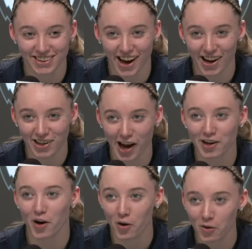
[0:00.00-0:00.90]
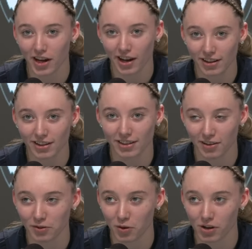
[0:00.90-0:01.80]
I know Caitlin,
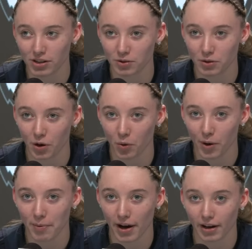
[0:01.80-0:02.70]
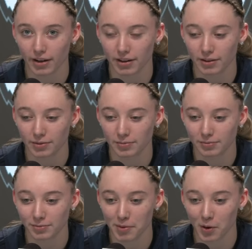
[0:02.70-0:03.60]
of course, we go way back,
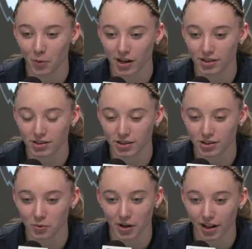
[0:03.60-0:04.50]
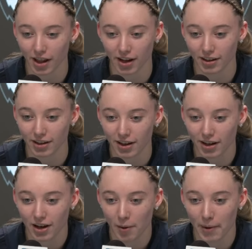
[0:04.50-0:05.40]
Midwestern. We had a lot of
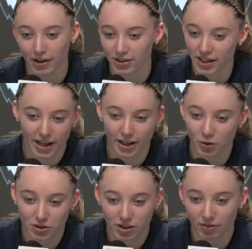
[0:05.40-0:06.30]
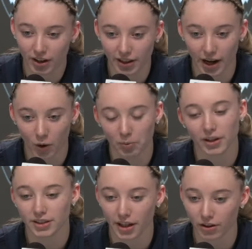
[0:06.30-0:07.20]
battles in AAU and stuff like that. We
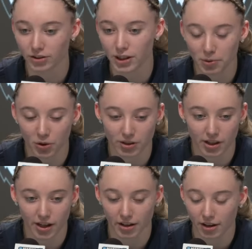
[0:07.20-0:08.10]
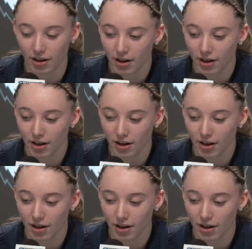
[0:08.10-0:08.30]
played together on Team USA.